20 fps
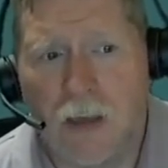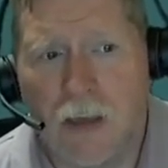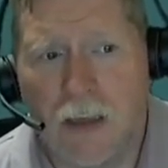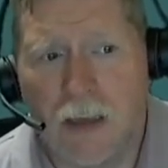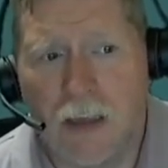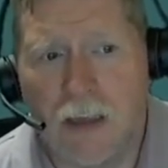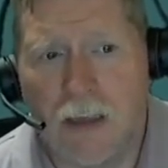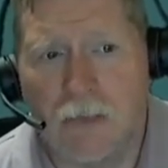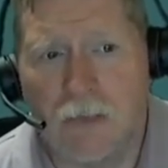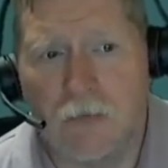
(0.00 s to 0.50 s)

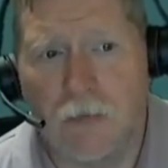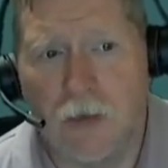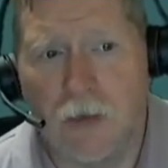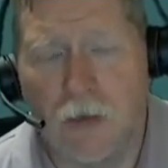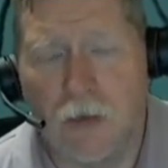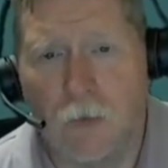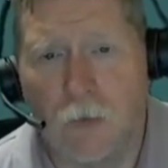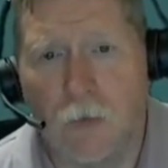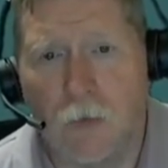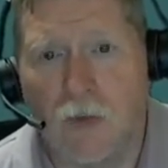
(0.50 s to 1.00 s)
it,
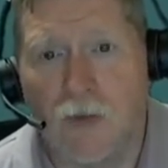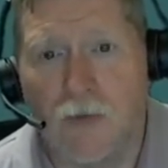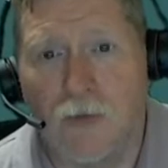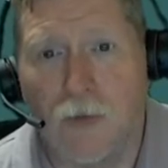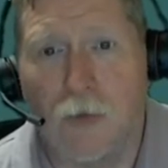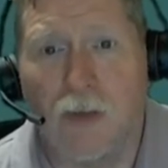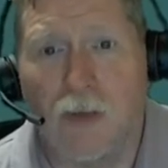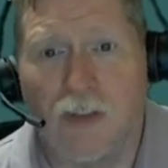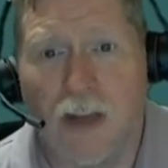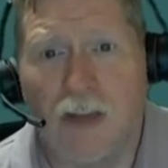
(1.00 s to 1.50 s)
though, was there
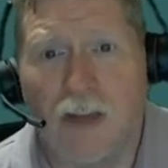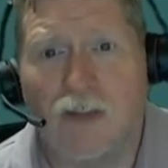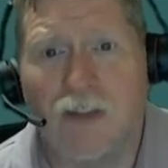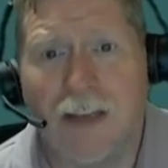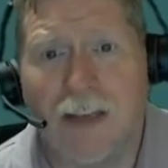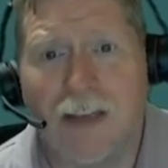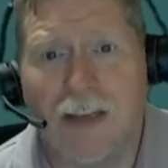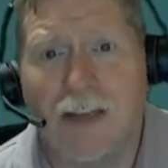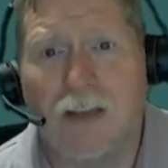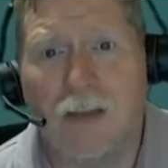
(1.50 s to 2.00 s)
was actually
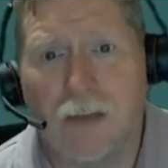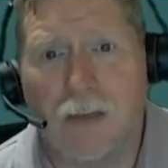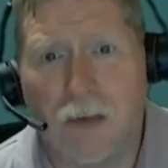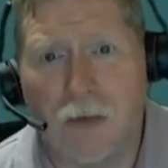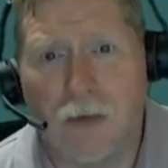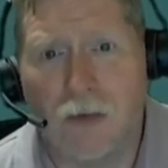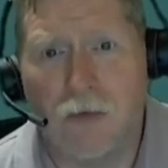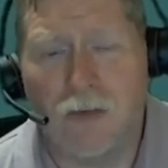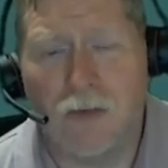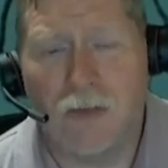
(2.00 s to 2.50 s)
a
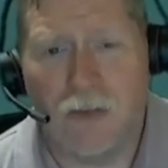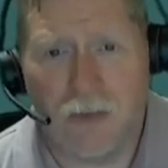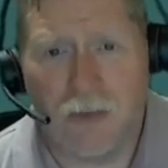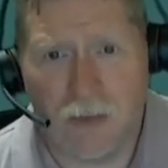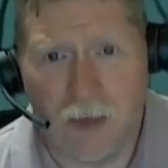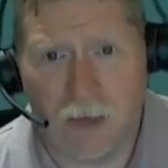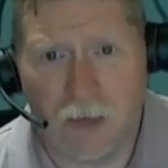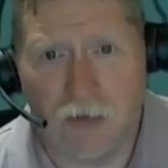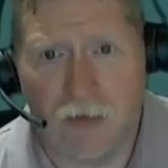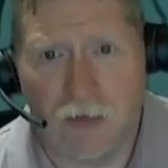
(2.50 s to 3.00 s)
closed
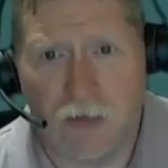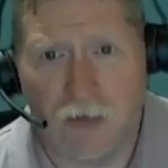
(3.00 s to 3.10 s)
session.